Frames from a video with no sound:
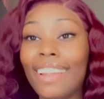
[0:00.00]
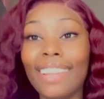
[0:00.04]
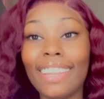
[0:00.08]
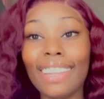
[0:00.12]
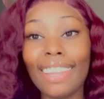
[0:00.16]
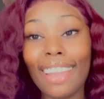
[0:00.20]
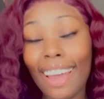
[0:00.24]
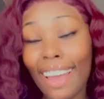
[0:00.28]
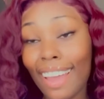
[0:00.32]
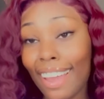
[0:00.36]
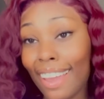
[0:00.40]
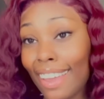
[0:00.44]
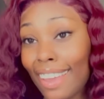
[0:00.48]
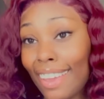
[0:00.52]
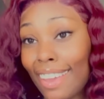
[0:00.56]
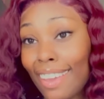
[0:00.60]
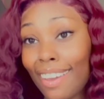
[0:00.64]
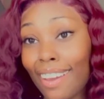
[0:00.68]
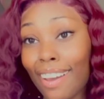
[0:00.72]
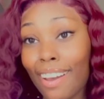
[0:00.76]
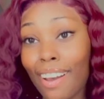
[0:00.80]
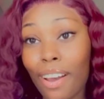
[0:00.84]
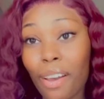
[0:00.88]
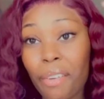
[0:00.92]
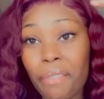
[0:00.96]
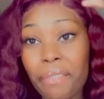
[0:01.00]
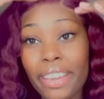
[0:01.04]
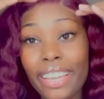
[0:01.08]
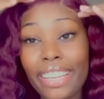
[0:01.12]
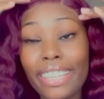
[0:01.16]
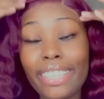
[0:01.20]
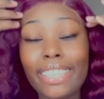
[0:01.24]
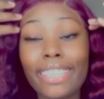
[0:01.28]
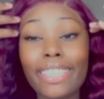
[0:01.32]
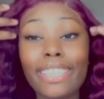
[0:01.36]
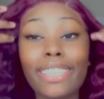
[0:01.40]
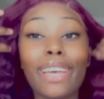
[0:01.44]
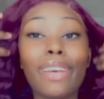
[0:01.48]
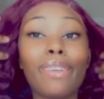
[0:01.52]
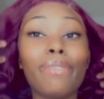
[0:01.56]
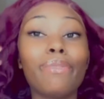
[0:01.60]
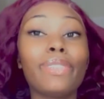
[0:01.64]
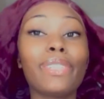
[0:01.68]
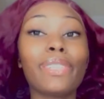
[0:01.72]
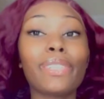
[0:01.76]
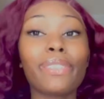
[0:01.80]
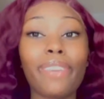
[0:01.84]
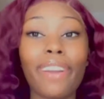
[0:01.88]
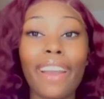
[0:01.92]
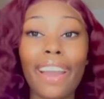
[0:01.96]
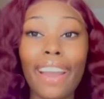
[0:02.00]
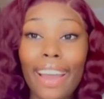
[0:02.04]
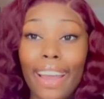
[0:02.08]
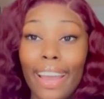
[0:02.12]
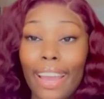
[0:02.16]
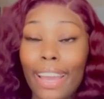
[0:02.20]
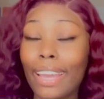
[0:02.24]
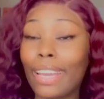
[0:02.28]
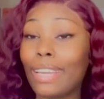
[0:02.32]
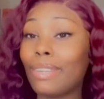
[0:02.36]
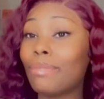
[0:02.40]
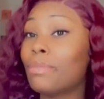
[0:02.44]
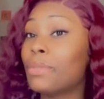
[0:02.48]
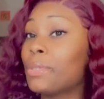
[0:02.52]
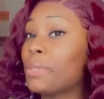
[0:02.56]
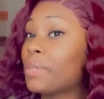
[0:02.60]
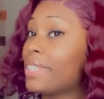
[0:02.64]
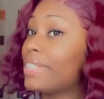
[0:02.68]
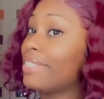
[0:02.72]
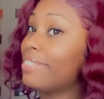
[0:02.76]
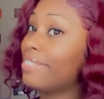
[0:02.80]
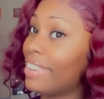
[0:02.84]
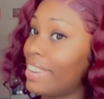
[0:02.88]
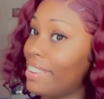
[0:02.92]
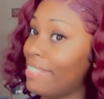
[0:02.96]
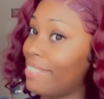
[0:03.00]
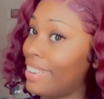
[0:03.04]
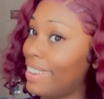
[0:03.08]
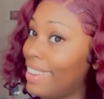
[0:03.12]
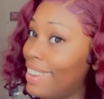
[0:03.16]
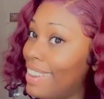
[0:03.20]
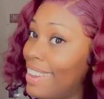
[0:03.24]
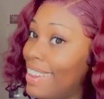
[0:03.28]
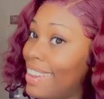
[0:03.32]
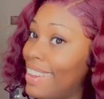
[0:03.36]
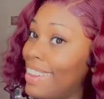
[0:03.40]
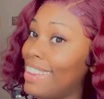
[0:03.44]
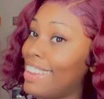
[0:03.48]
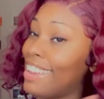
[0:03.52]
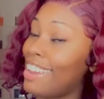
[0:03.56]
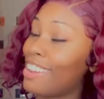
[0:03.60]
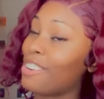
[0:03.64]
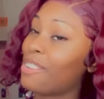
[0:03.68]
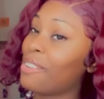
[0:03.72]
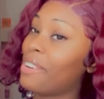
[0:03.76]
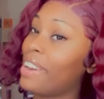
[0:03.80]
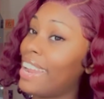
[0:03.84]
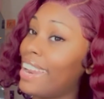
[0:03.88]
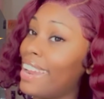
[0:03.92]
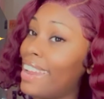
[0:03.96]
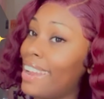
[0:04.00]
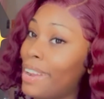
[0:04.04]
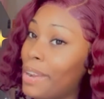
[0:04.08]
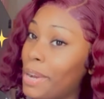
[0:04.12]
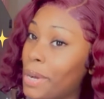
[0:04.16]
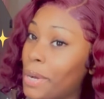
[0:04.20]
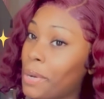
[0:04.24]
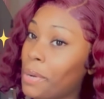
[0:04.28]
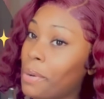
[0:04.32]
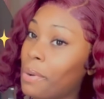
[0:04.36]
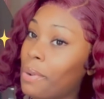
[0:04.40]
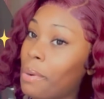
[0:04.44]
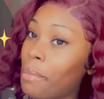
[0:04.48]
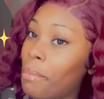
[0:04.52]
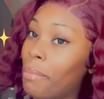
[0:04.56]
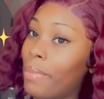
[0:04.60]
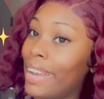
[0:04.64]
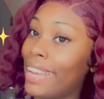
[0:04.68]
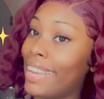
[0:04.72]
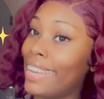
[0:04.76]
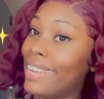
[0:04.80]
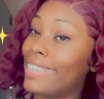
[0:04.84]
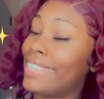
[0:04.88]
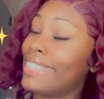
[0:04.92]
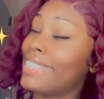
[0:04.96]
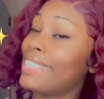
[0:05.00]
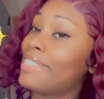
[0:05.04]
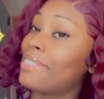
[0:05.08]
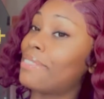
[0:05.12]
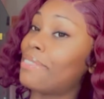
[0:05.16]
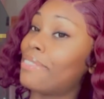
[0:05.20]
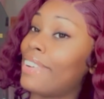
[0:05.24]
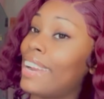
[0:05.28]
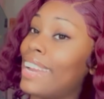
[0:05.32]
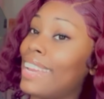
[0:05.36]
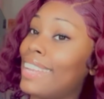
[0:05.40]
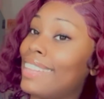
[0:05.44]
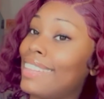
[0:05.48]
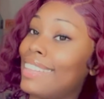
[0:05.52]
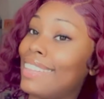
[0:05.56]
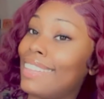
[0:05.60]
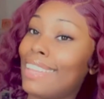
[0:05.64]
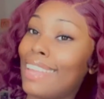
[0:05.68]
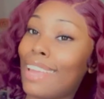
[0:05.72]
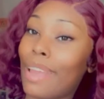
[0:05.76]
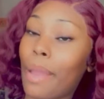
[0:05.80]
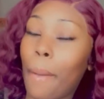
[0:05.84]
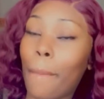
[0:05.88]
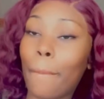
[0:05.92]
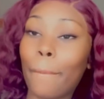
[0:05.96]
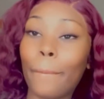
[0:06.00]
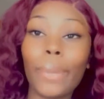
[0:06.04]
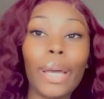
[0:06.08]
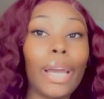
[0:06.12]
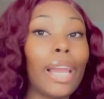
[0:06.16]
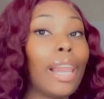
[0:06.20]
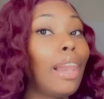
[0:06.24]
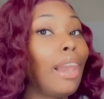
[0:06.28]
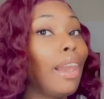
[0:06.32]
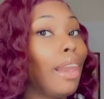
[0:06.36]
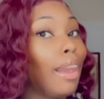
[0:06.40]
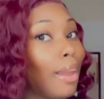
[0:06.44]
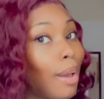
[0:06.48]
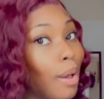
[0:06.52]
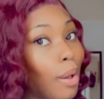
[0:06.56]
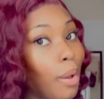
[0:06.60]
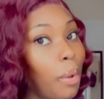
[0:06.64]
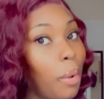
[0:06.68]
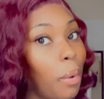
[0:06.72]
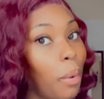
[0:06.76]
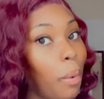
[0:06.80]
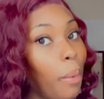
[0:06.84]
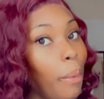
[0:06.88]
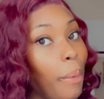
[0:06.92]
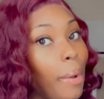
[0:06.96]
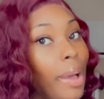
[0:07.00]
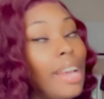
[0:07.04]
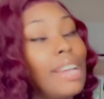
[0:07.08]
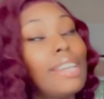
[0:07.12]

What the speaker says: like, comment, subscribe, join Raven Gang. Y'all know how that go. The button is right there below.